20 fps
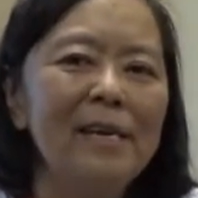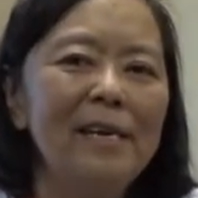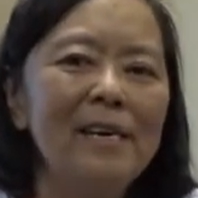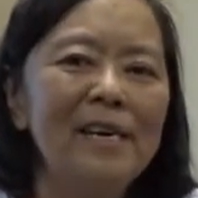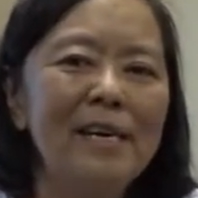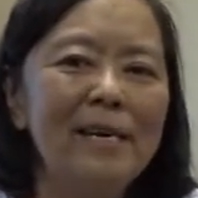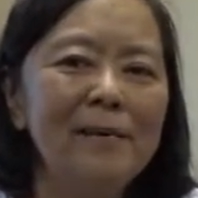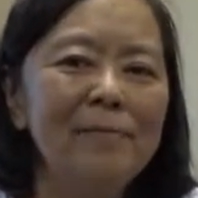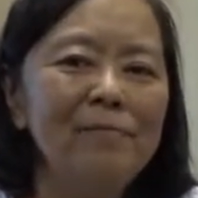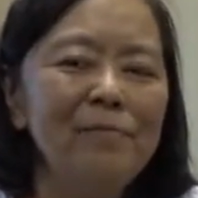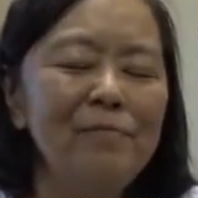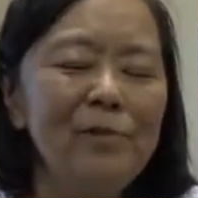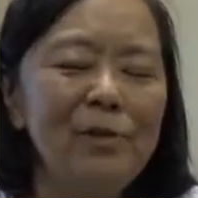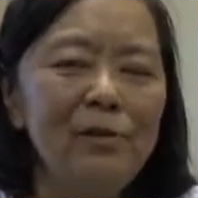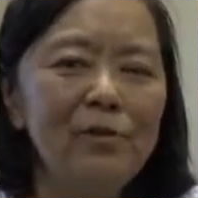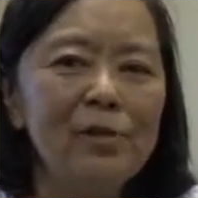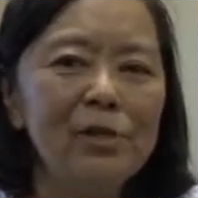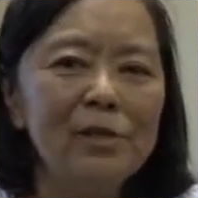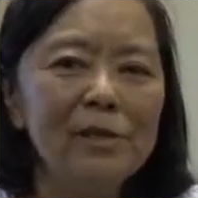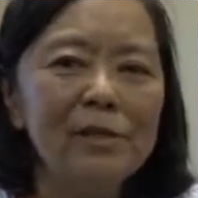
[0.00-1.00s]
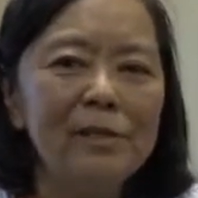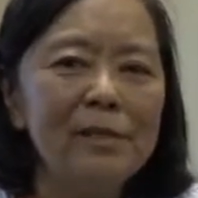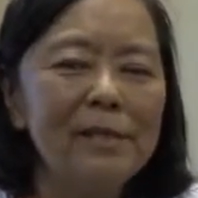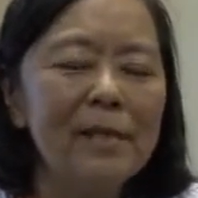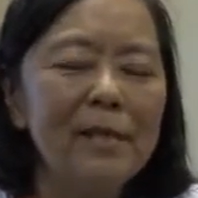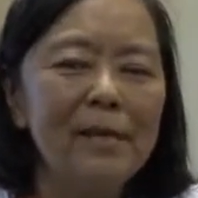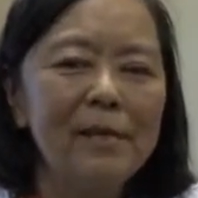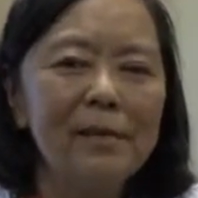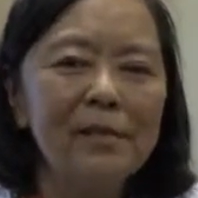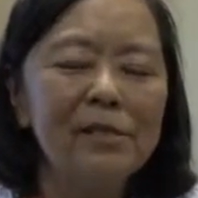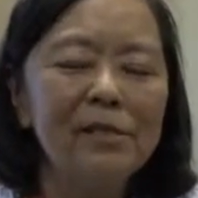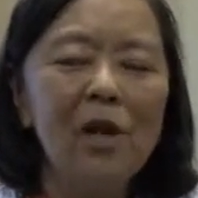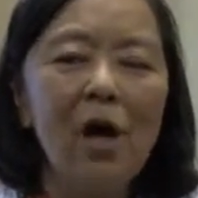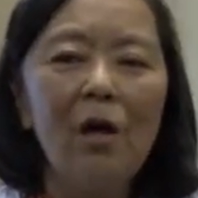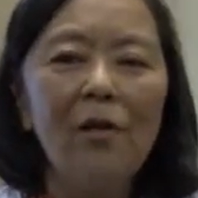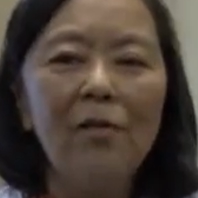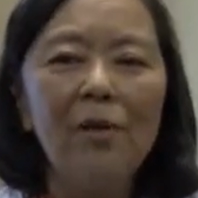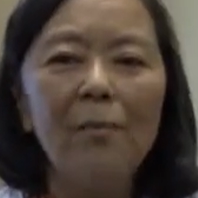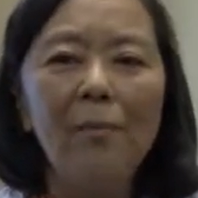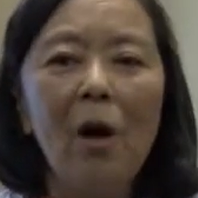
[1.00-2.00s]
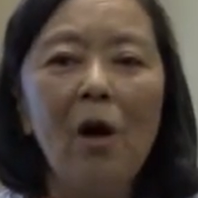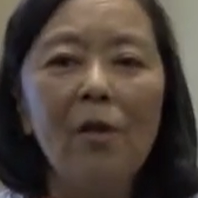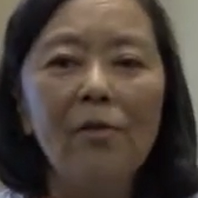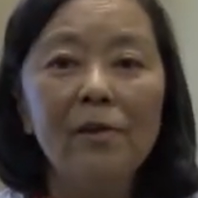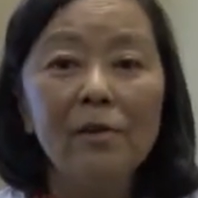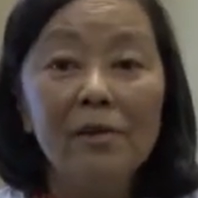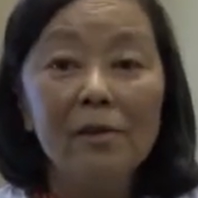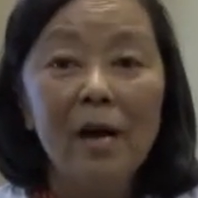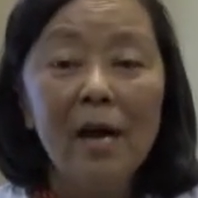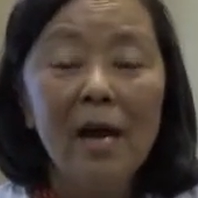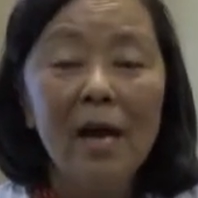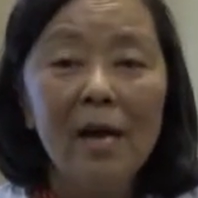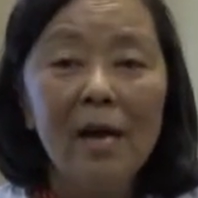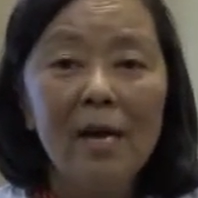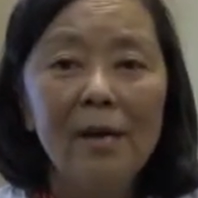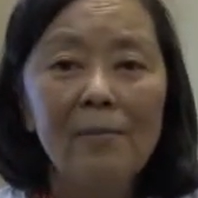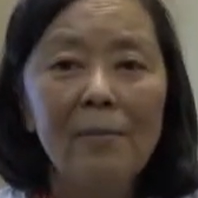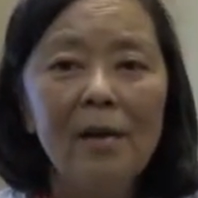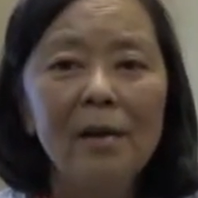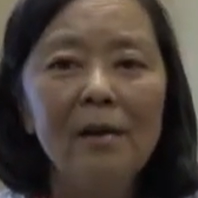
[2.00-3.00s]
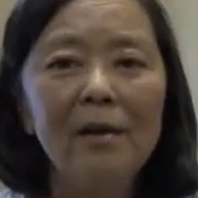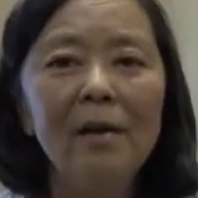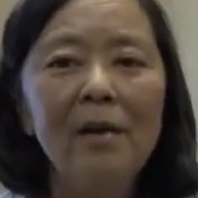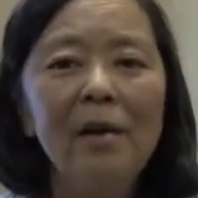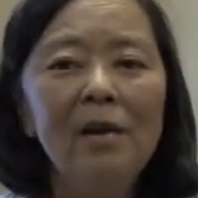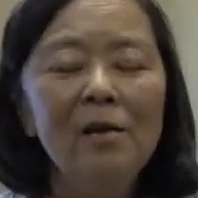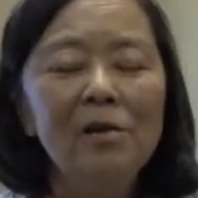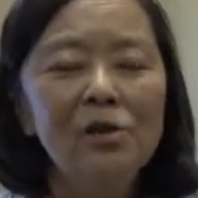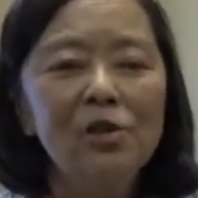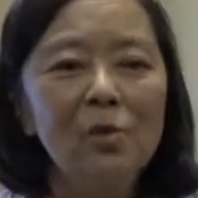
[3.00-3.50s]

um, you just saw them all the time, and mm -hmm.